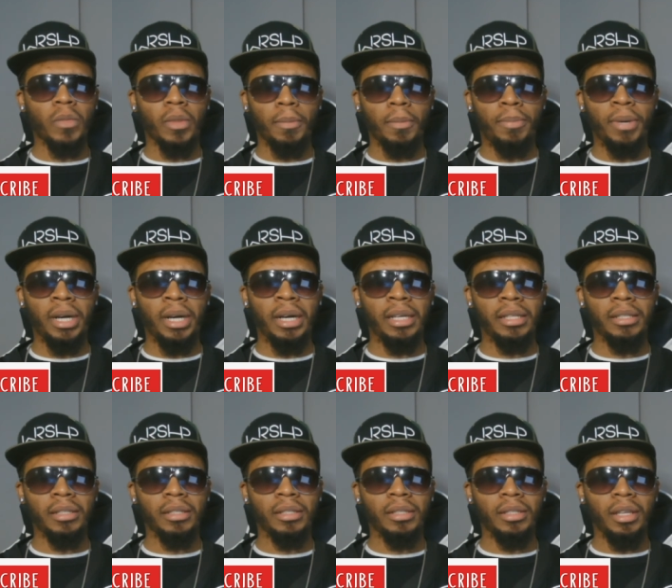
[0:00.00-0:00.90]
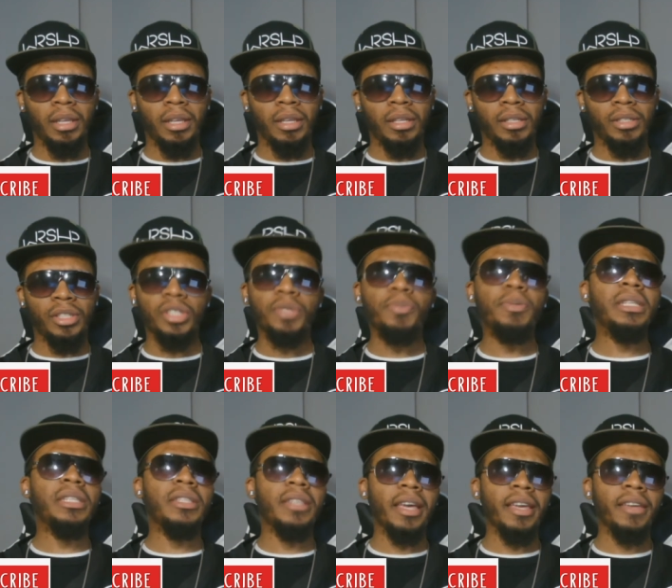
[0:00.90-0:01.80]
But just be
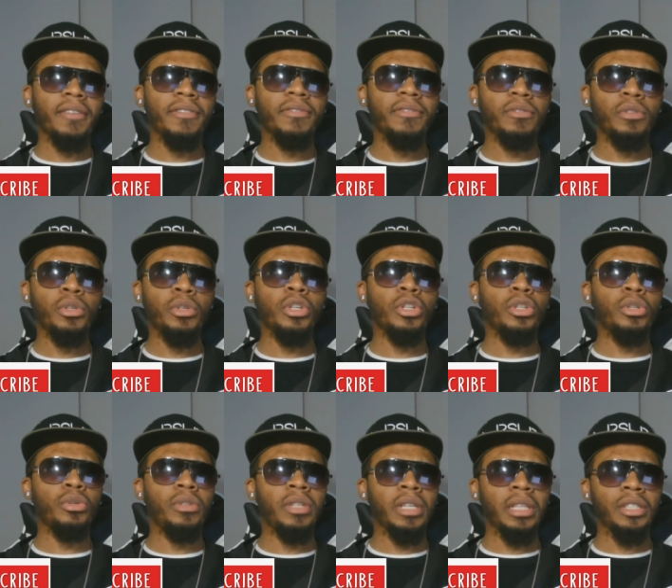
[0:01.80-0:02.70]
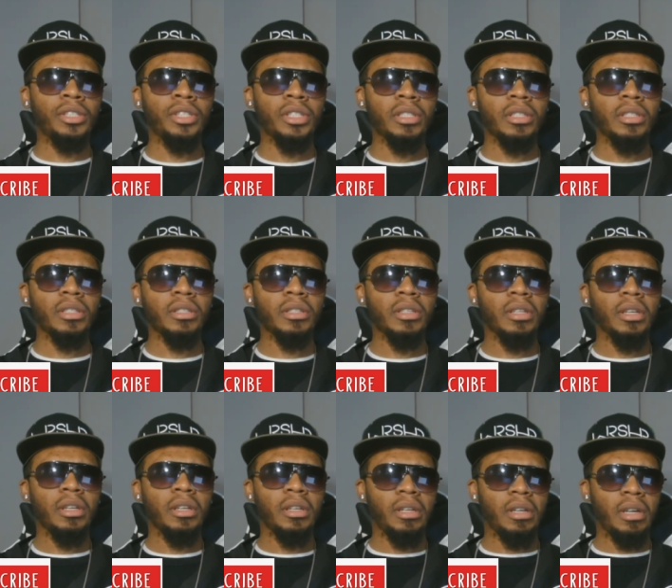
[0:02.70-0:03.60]
safe, do your due diligence.
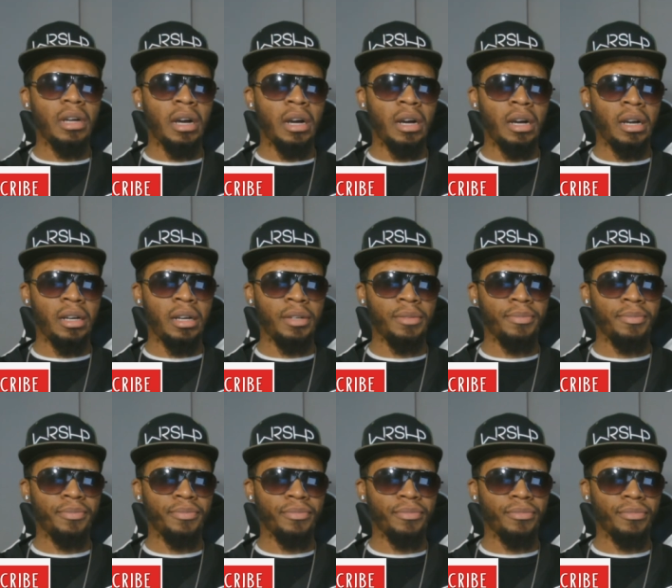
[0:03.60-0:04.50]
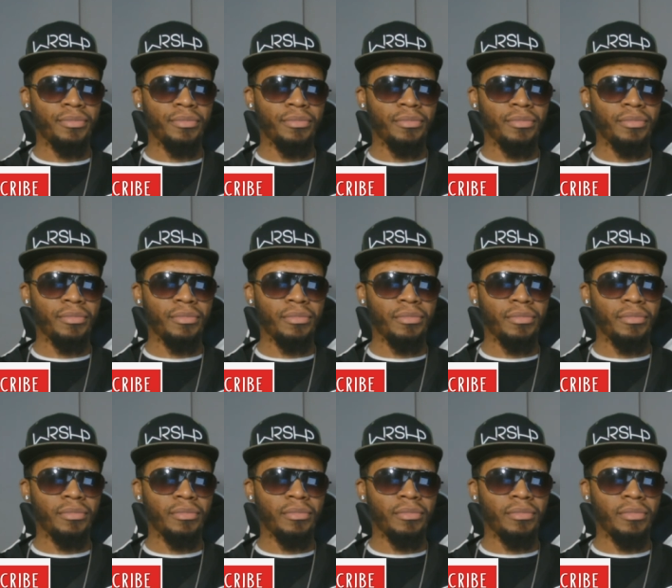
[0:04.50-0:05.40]
Um,
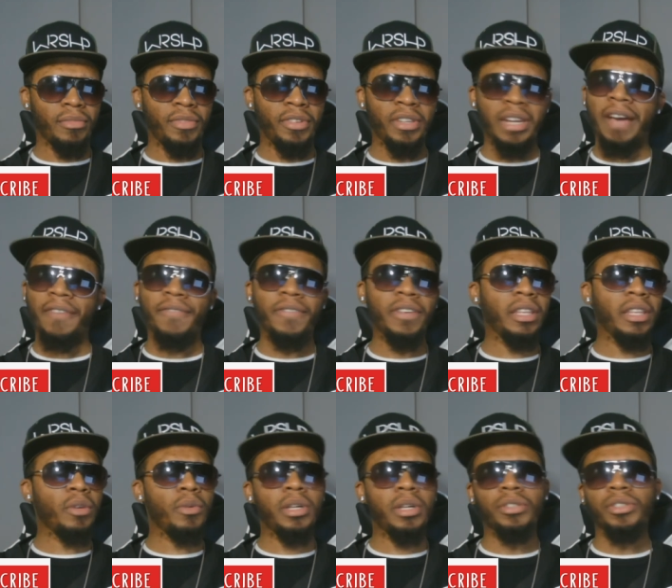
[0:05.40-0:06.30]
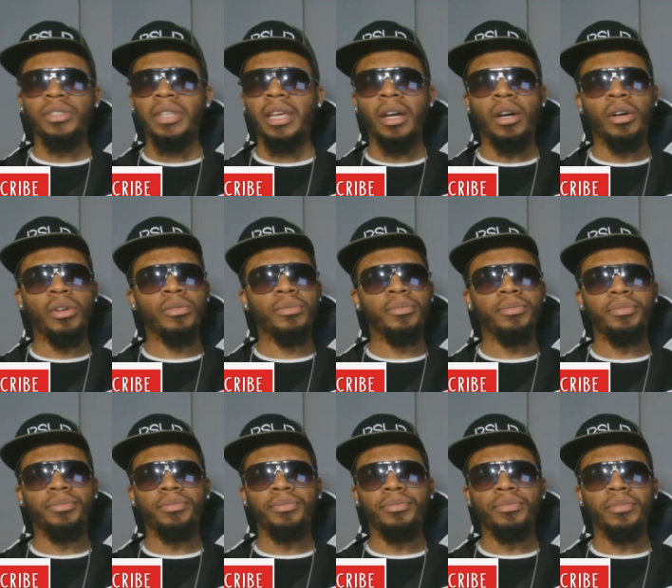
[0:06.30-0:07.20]
if you're not feeling well, stay home.
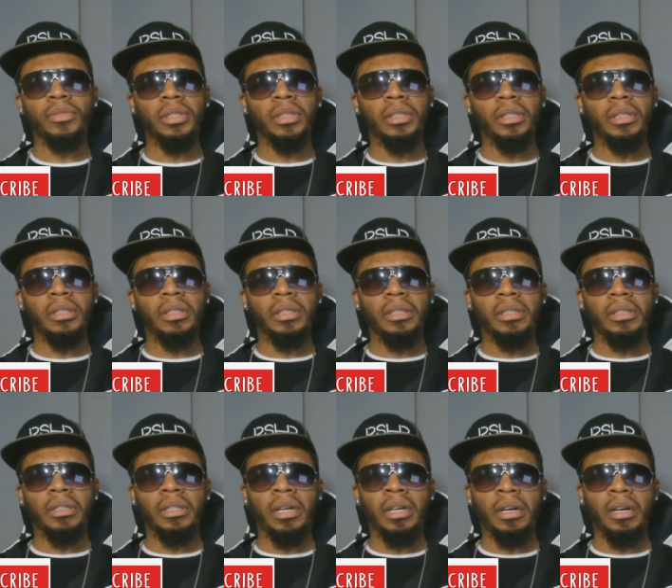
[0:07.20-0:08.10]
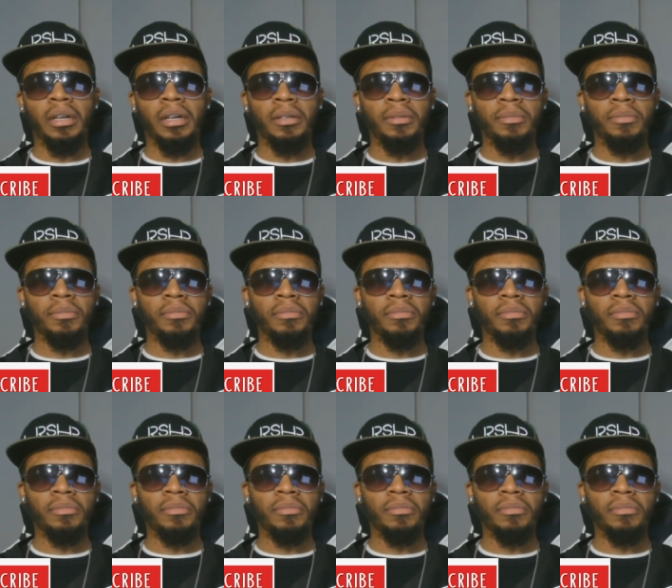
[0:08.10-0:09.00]
Um,
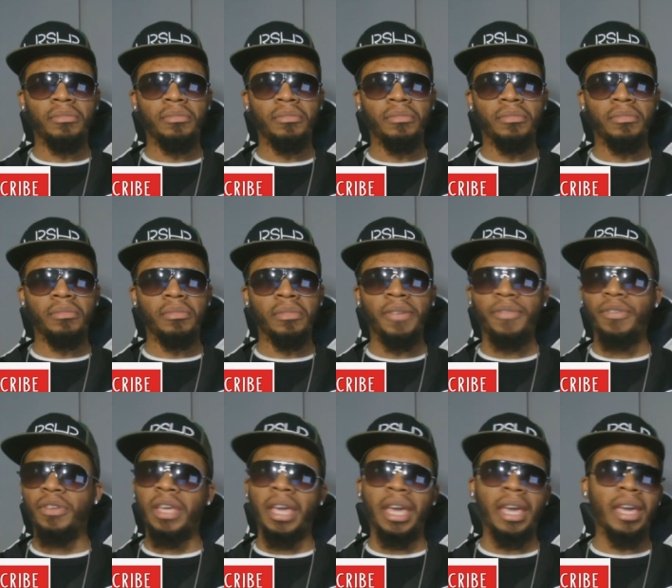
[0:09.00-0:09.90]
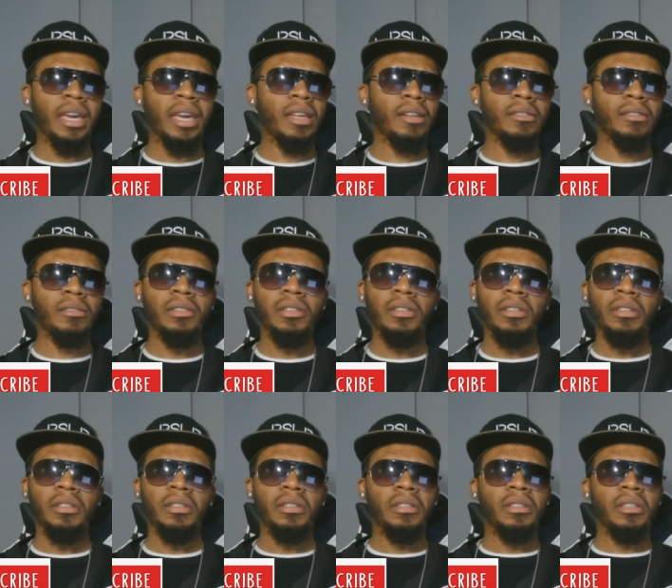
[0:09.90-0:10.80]
if you can,
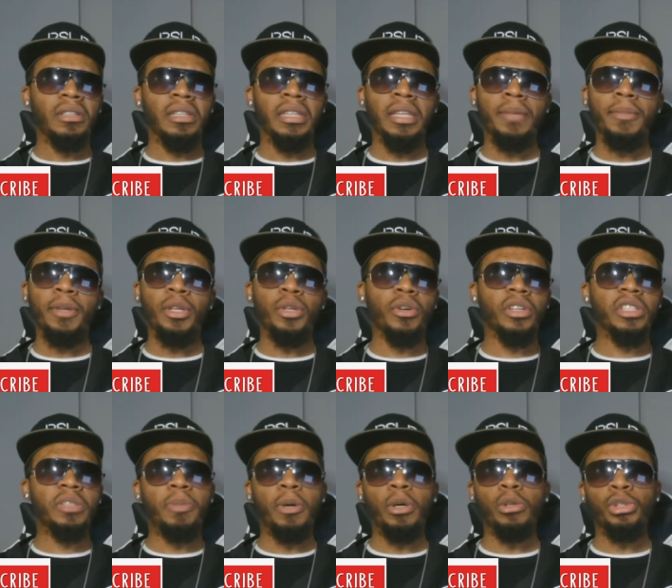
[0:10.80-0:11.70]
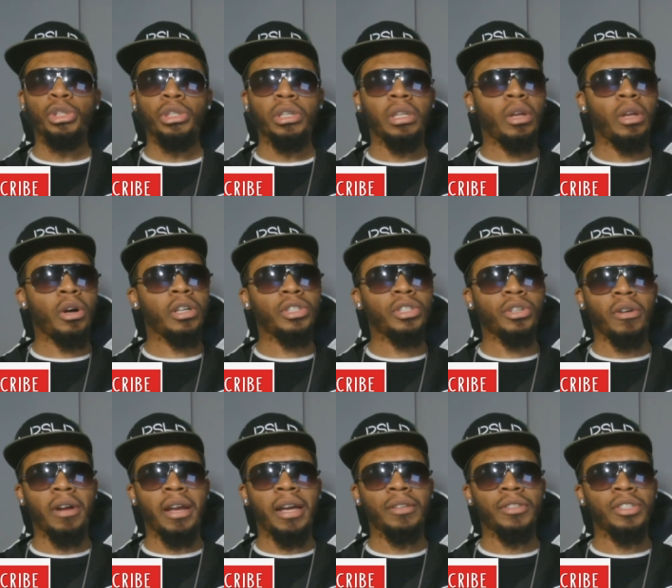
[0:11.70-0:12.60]
limit your exposure to large
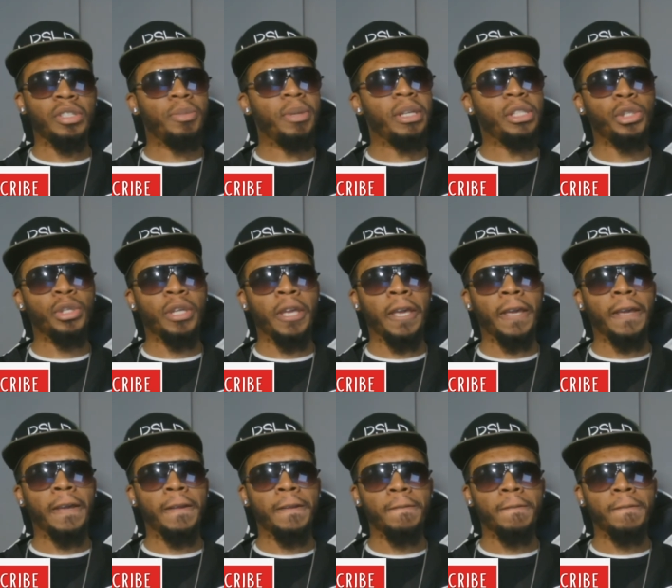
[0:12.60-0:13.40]
crowds as best you can.